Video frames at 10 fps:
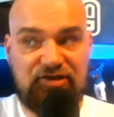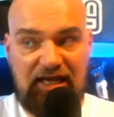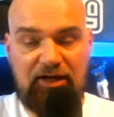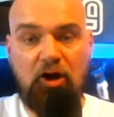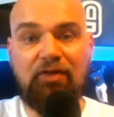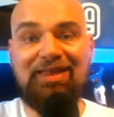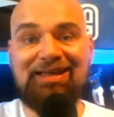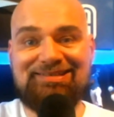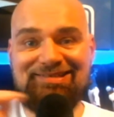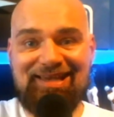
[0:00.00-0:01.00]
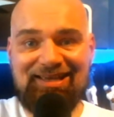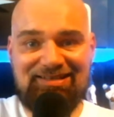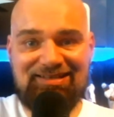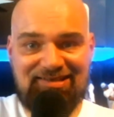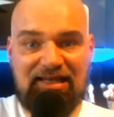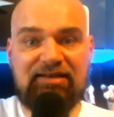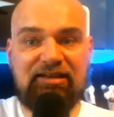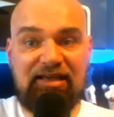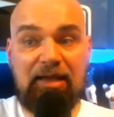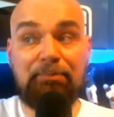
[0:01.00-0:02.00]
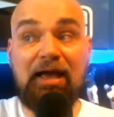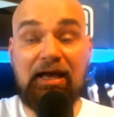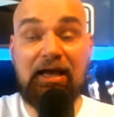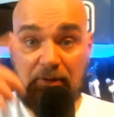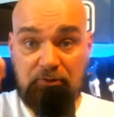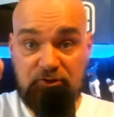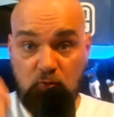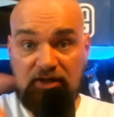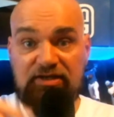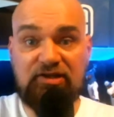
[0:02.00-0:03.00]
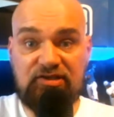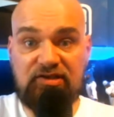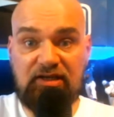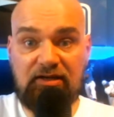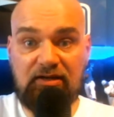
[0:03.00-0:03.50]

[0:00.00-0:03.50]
and on that second stint, he came back. It was 2016.